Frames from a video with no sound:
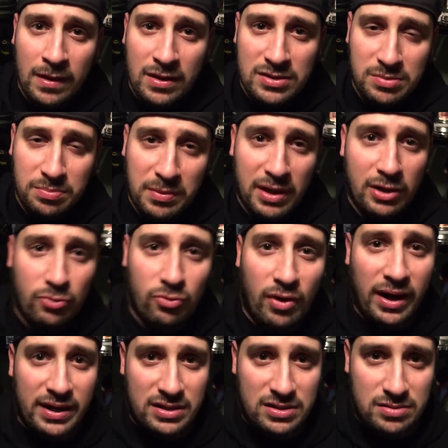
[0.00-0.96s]
some kind of
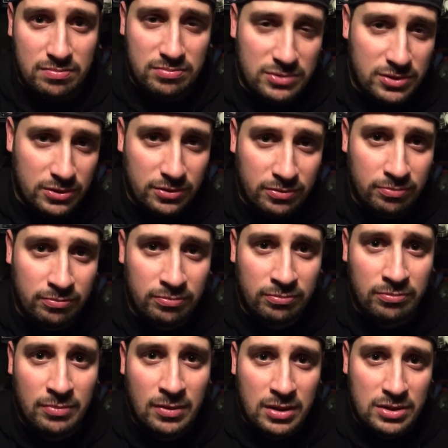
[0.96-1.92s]
right to
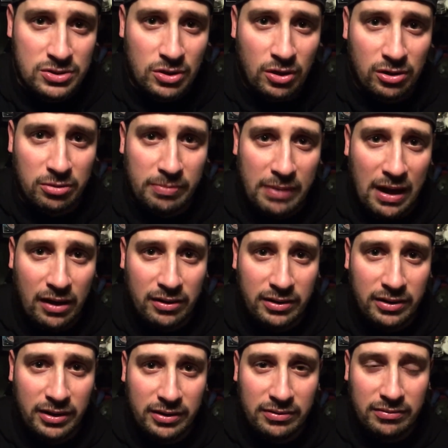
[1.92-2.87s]
talk about
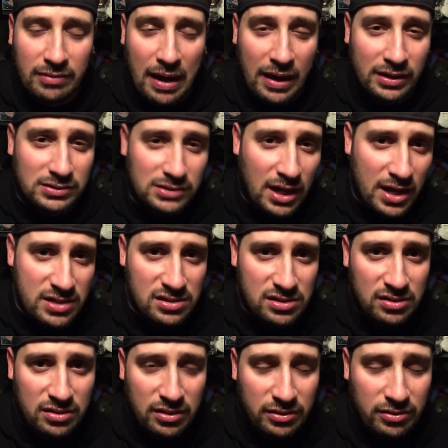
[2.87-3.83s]
it and analyze
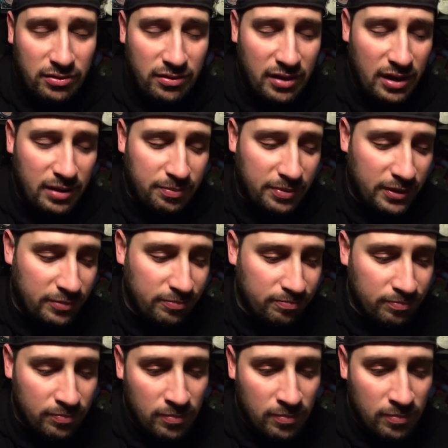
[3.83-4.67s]
it and all that. But,